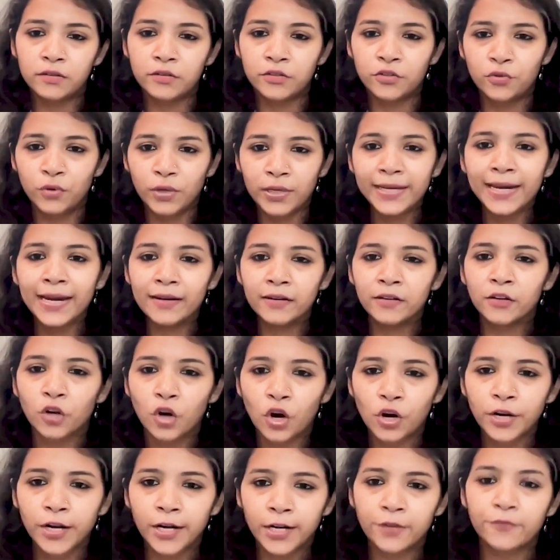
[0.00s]
You'll get a
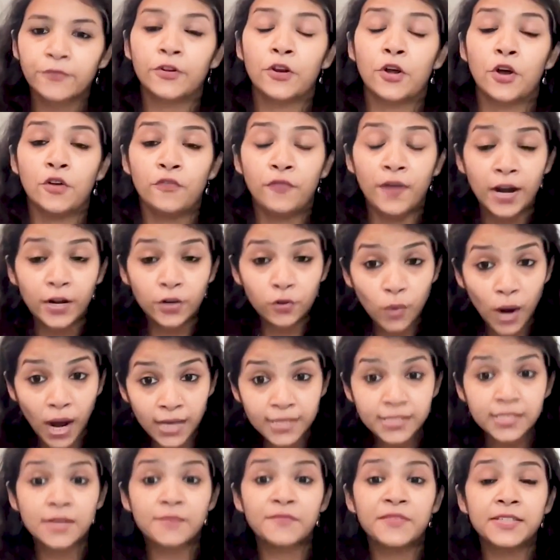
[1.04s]
contact of a lawyer. If I had to
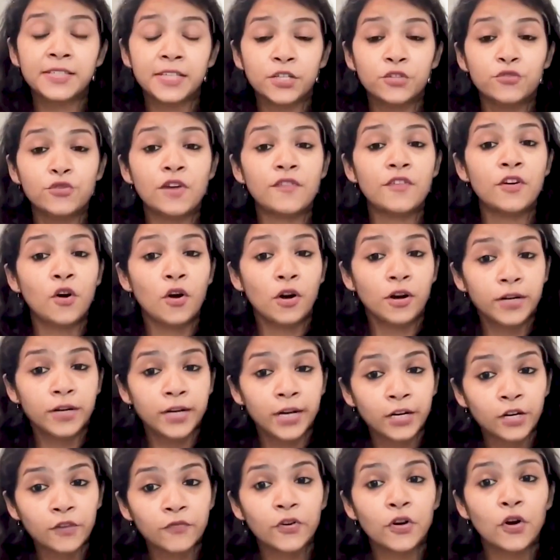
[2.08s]
ask someone saying, do you have a
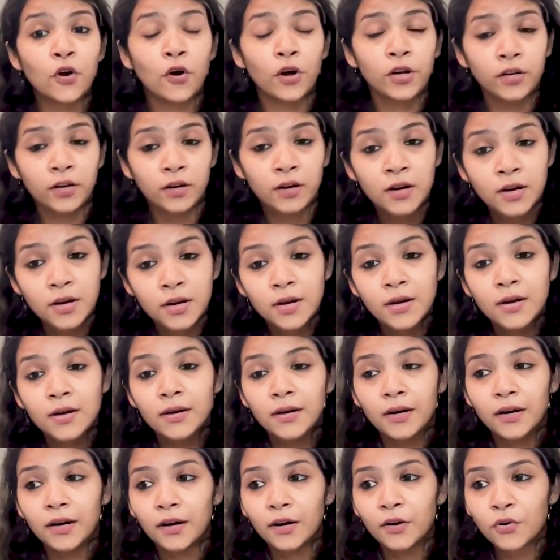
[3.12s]
contact of a lawyer
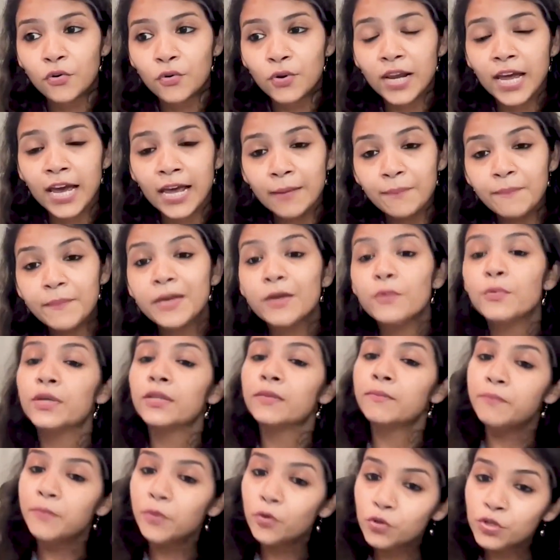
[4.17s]
who will help me with
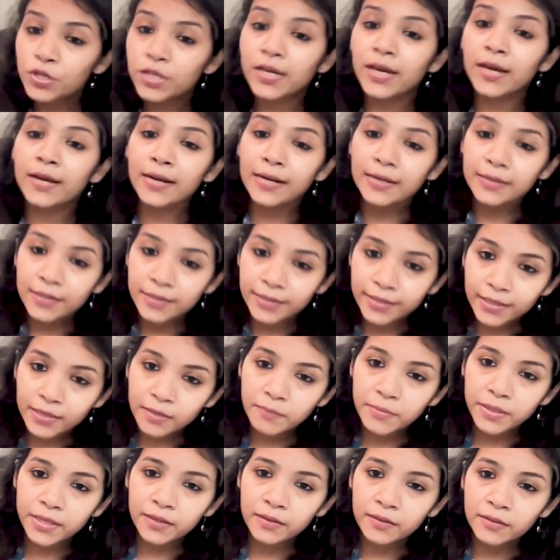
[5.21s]
music and
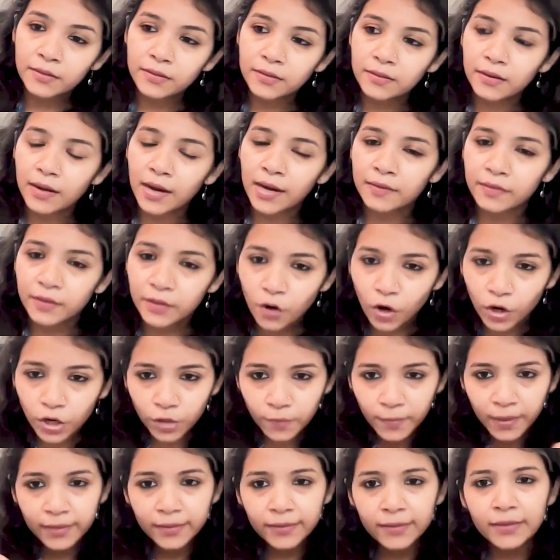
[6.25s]
entertainment? I think
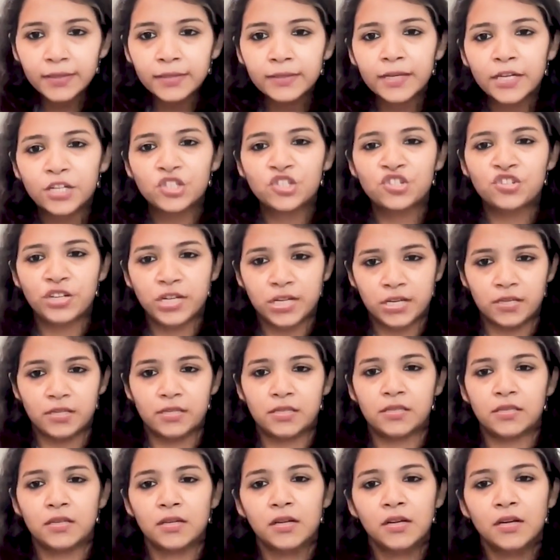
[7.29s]
automatically that
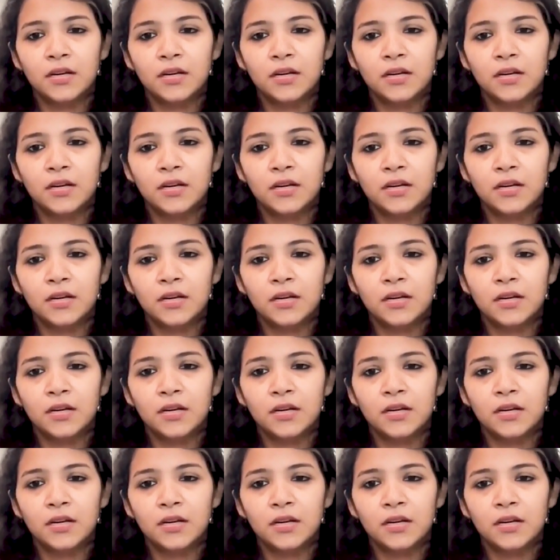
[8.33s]
shrinks.